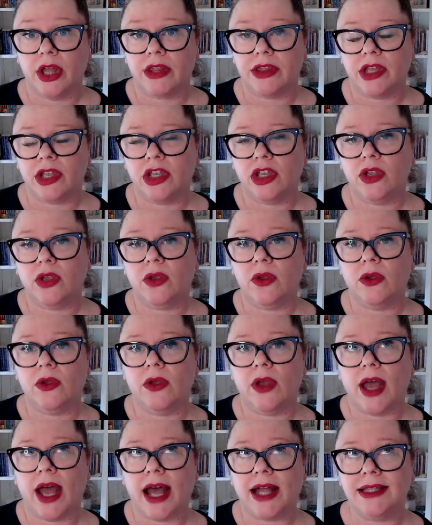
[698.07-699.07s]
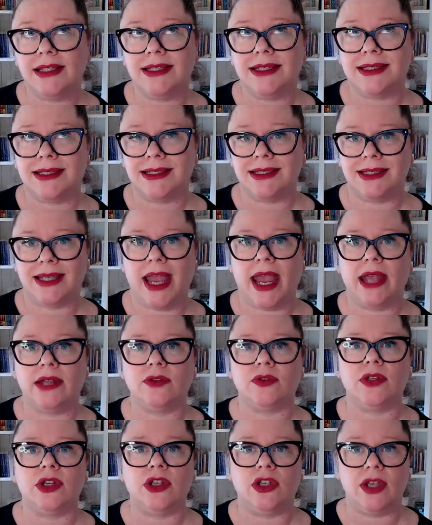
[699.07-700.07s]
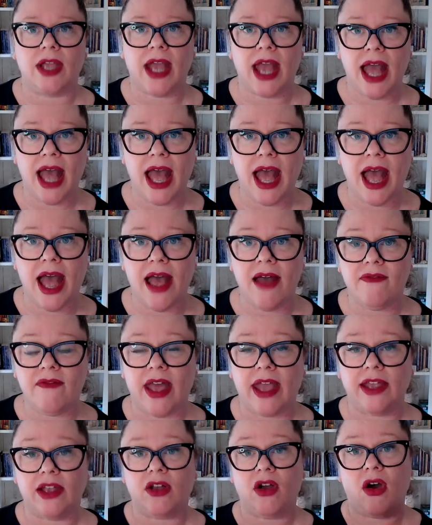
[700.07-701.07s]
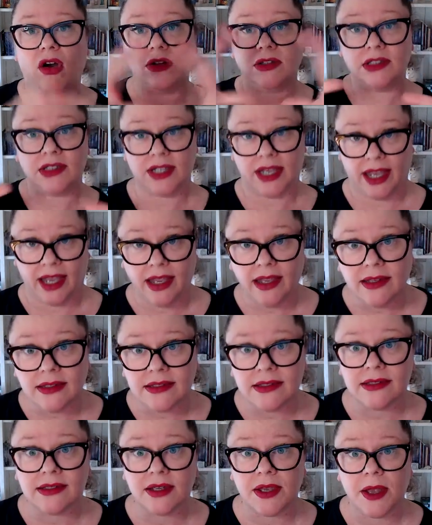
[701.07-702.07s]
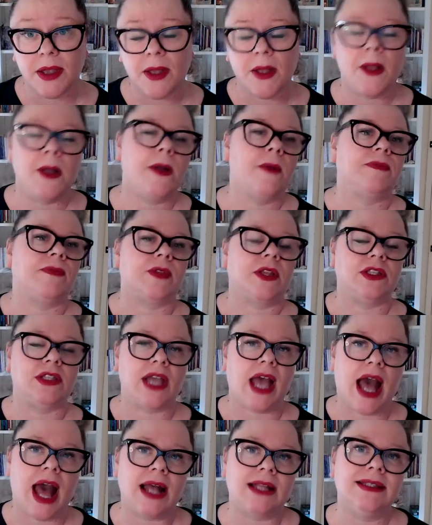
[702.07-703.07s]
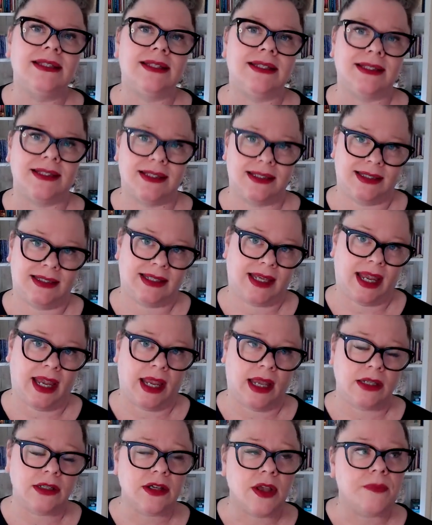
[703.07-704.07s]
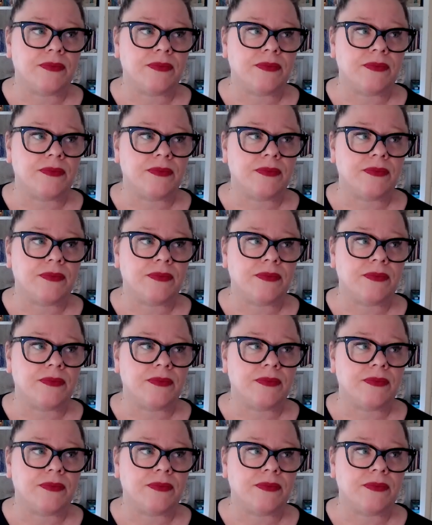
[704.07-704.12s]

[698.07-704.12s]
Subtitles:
that you understand or that you have a context to understand